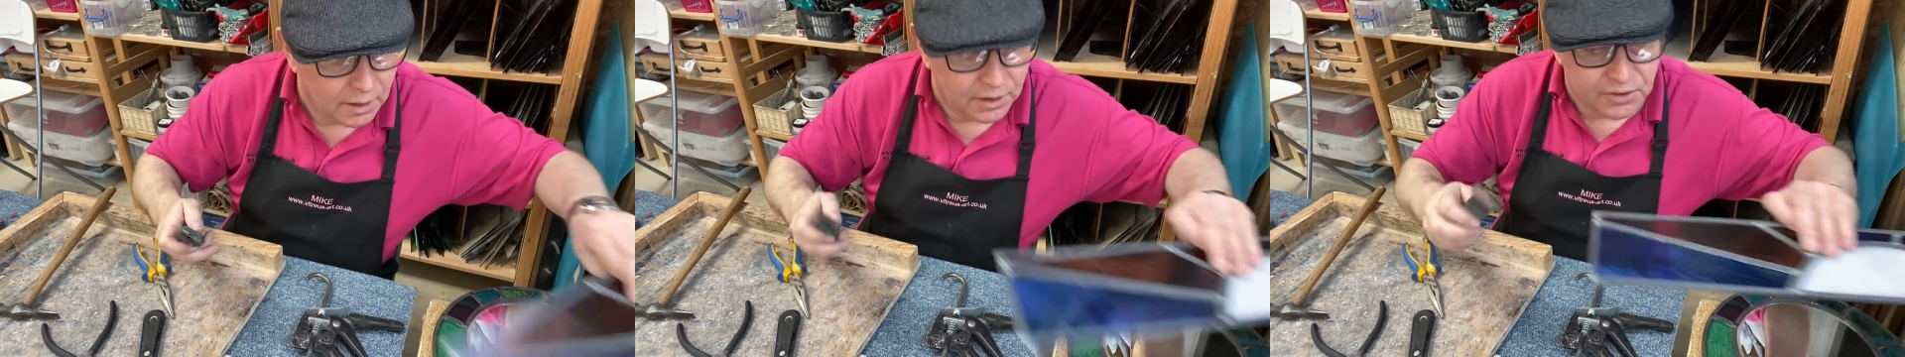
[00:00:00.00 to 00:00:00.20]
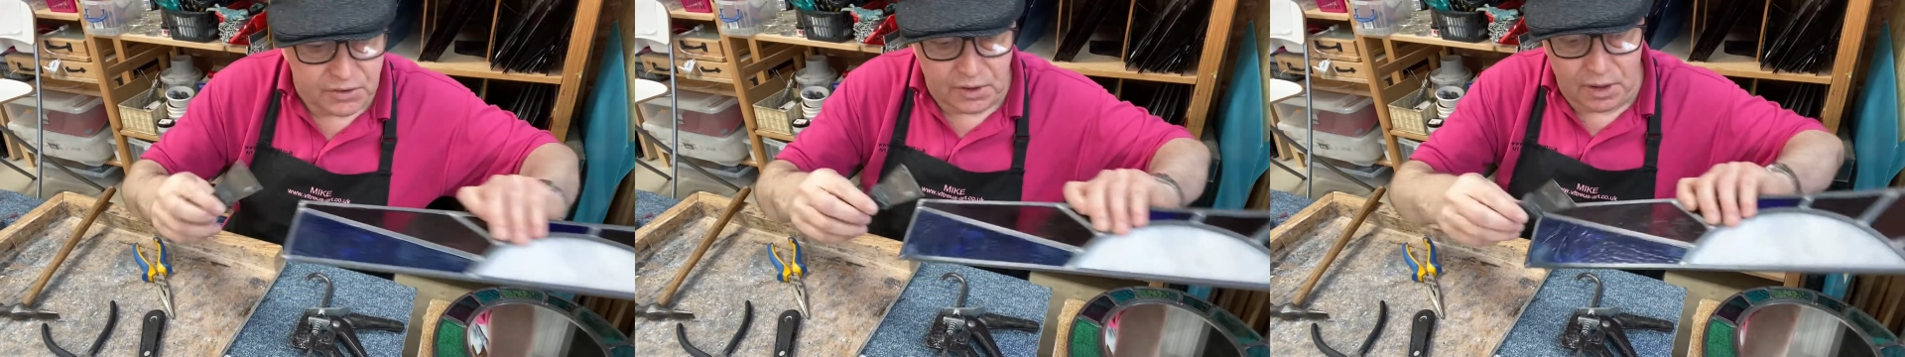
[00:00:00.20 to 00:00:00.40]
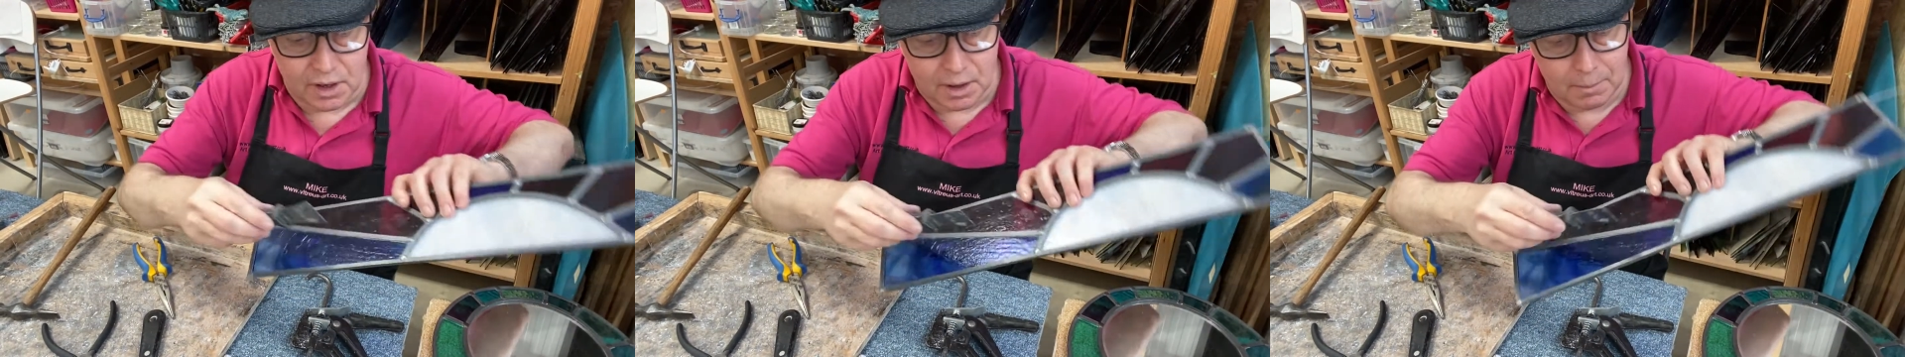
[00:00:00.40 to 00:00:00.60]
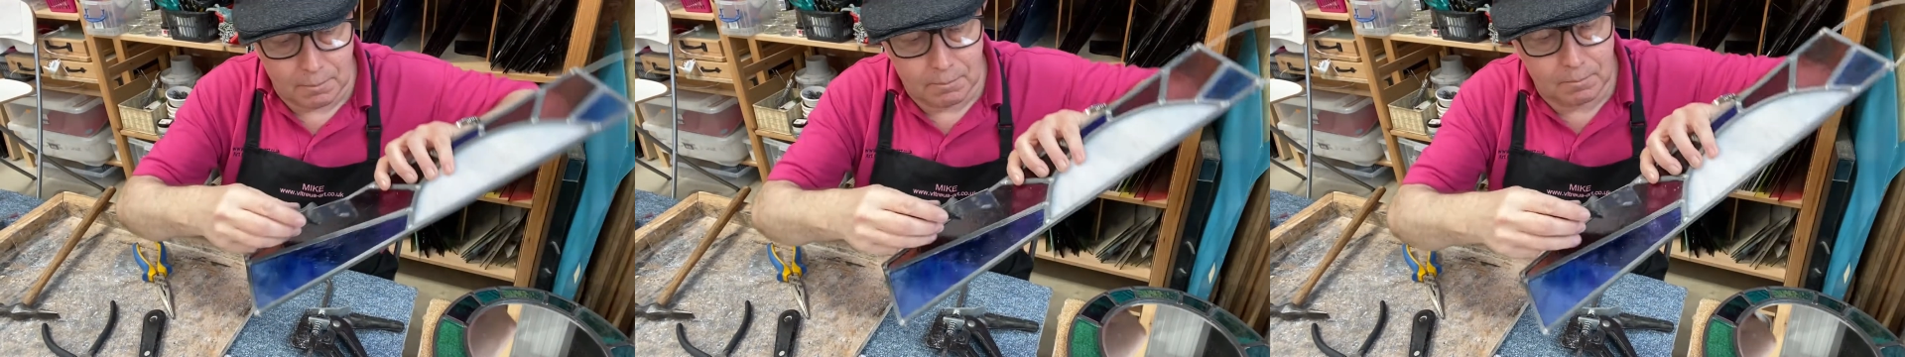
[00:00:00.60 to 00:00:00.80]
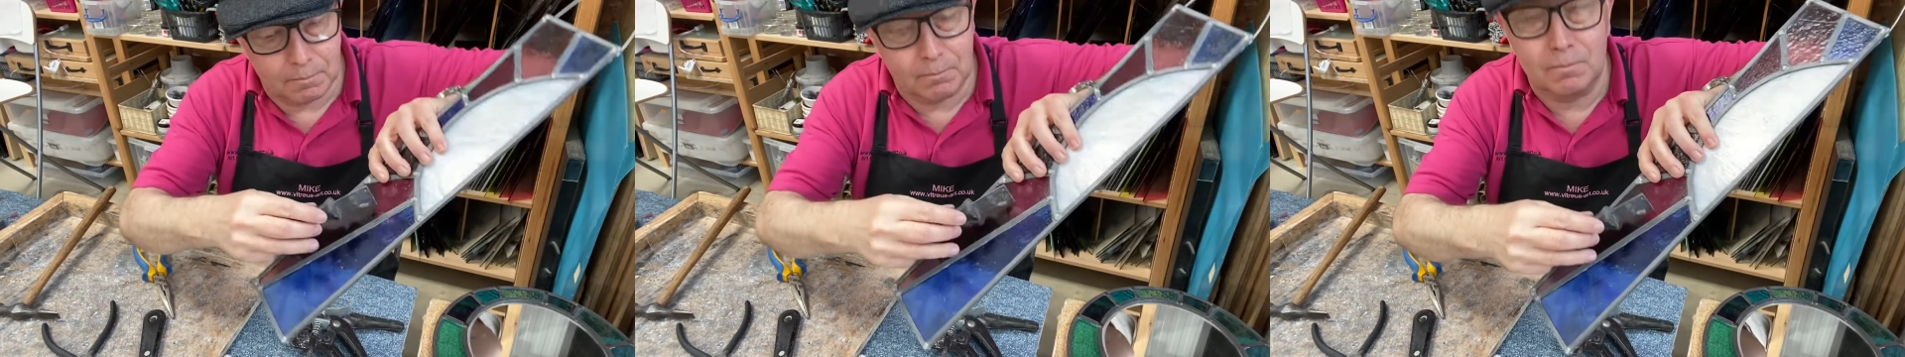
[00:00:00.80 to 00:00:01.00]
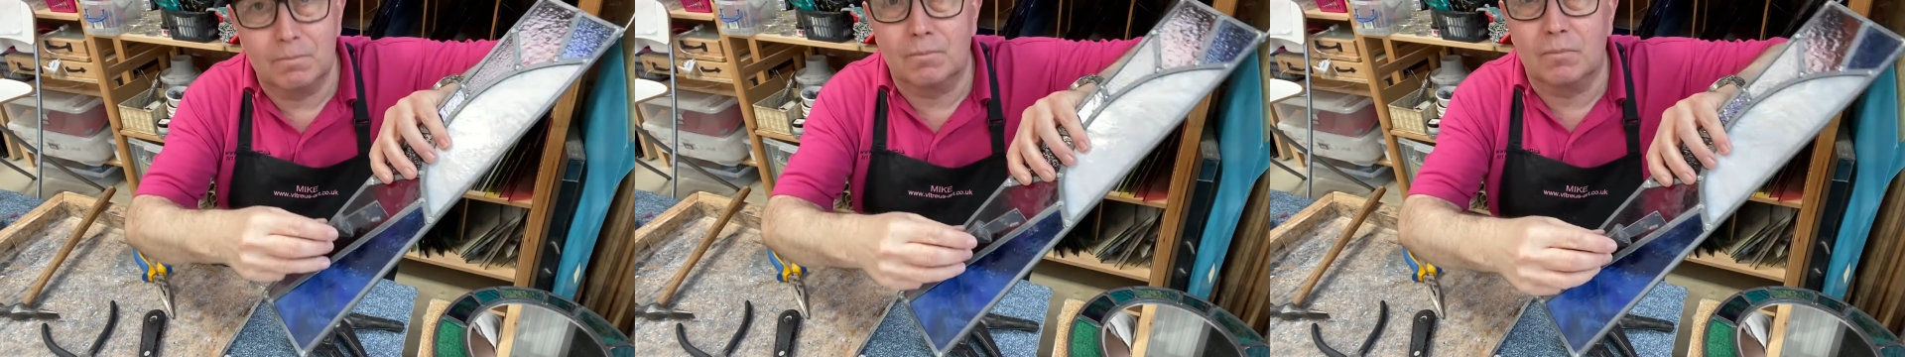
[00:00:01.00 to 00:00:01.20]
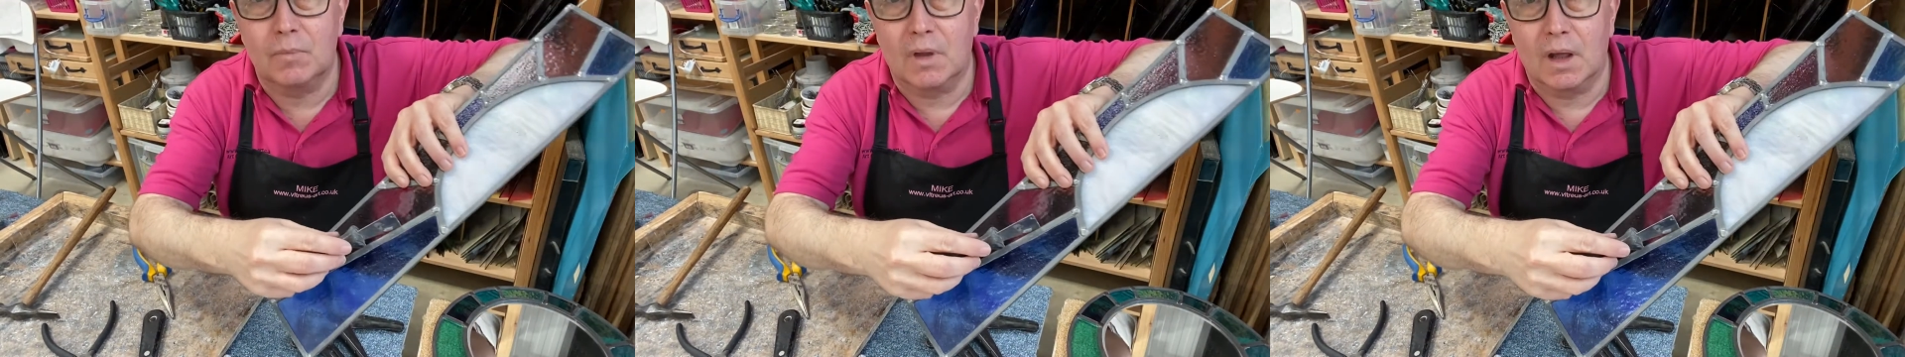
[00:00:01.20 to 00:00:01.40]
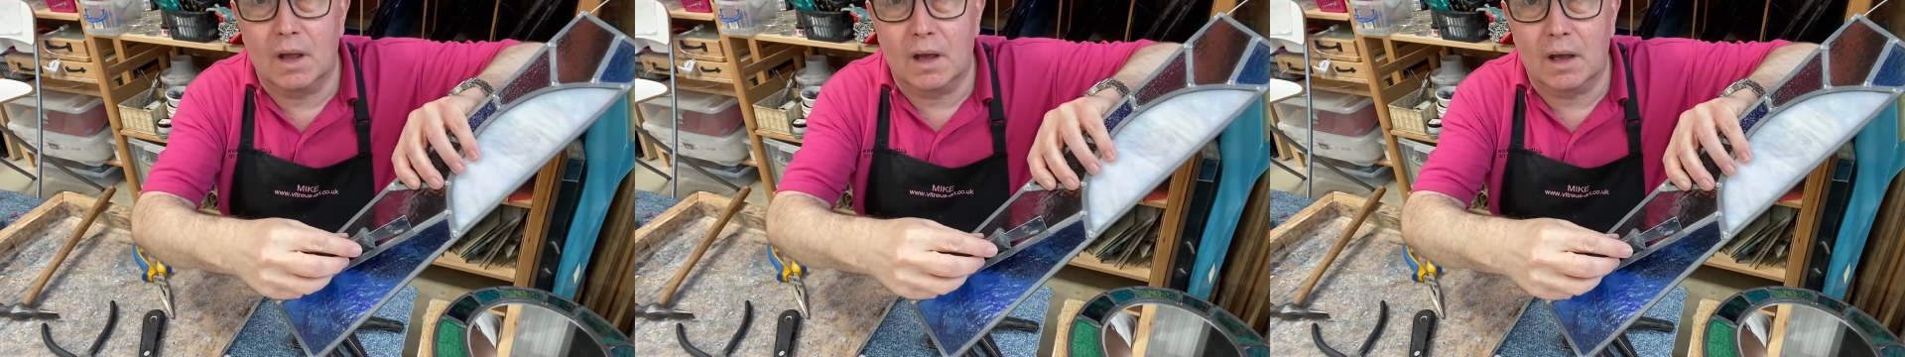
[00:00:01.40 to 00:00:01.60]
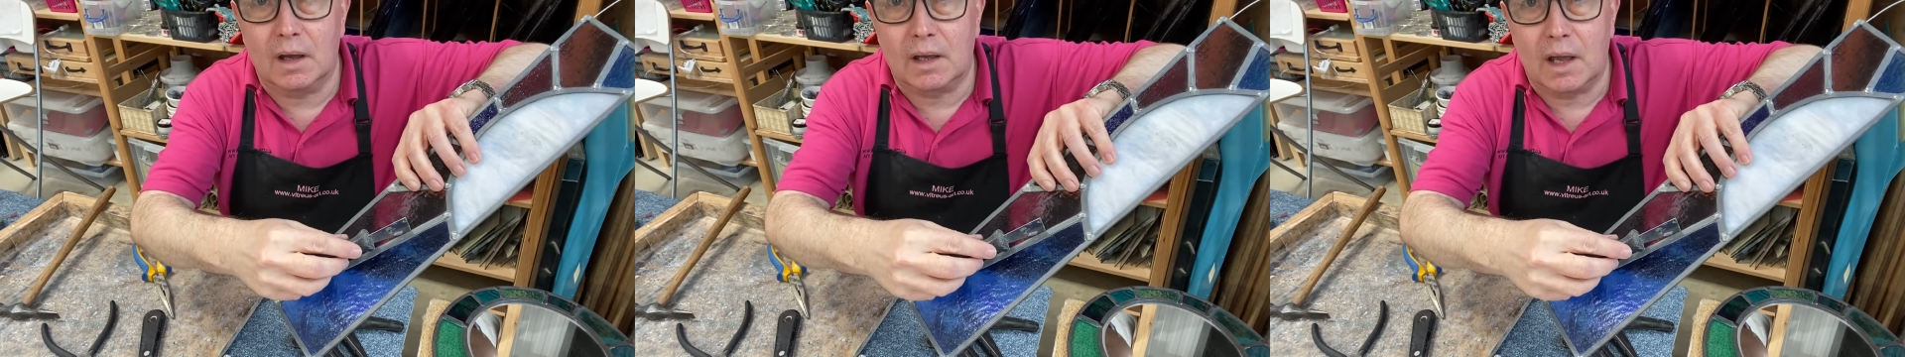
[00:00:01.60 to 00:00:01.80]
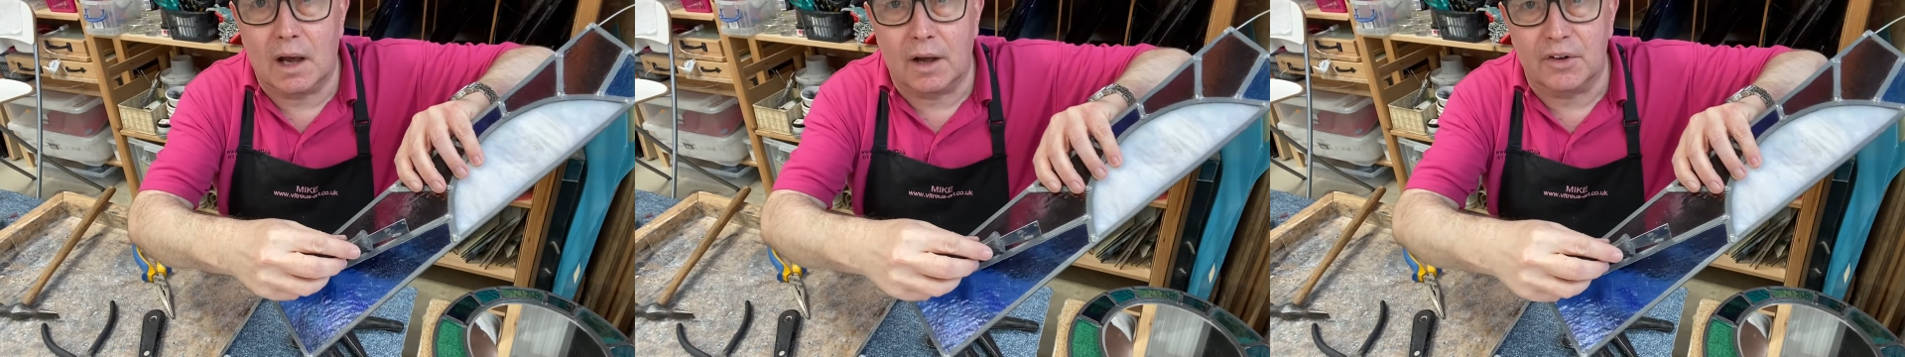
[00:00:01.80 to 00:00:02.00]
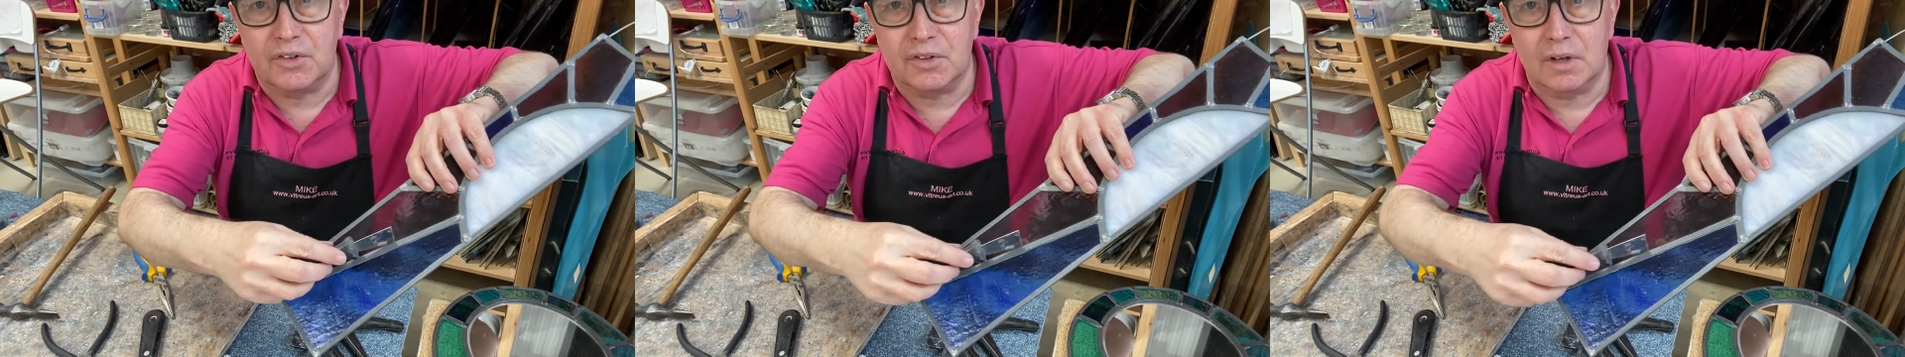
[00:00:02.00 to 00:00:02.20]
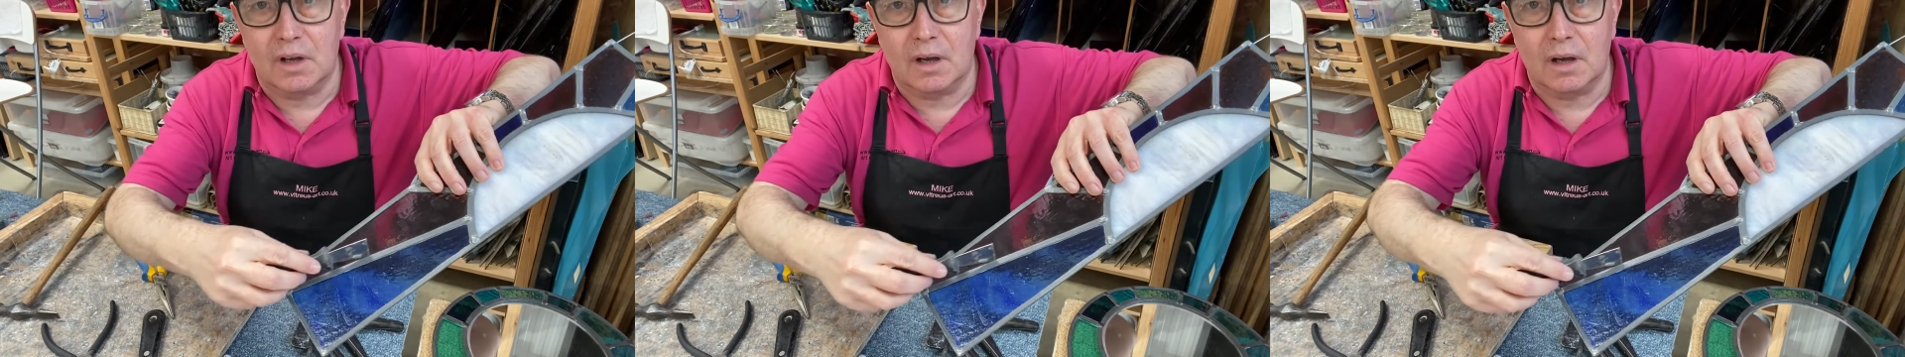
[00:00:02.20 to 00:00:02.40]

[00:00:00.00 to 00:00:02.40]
to cut